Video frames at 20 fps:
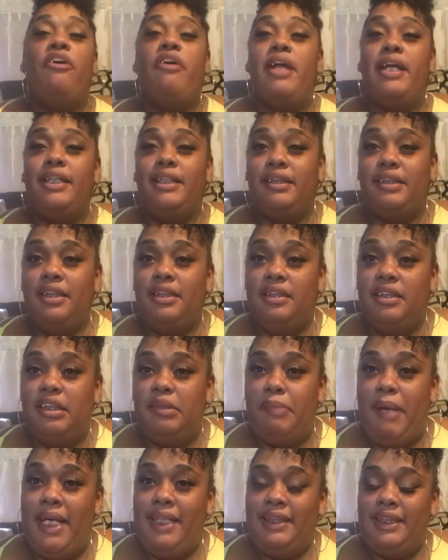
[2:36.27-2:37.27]
It is a little
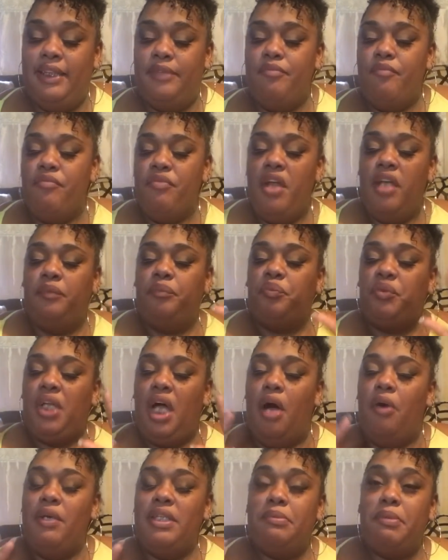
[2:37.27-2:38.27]
spicy. I
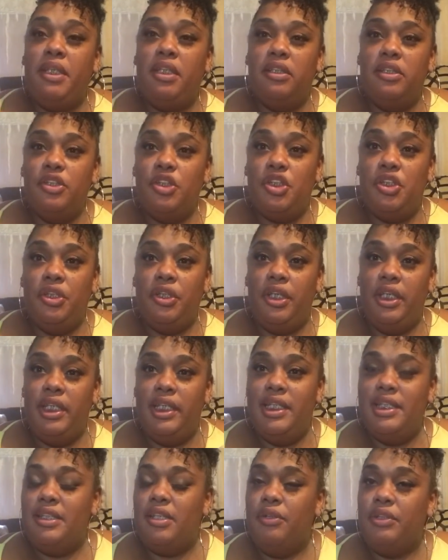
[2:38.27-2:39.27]
always put a little sugar in
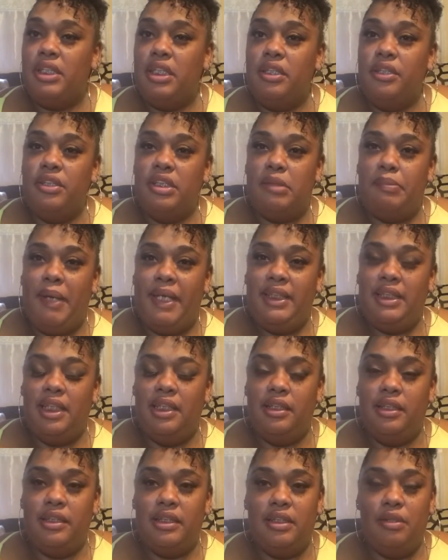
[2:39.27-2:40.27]
it, so it's a little spicy, a
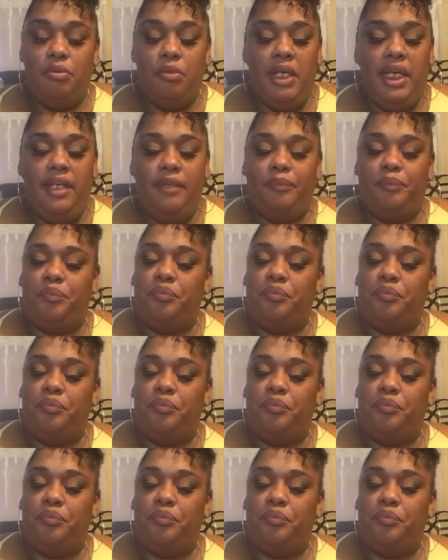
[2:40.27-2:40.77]
little sweet.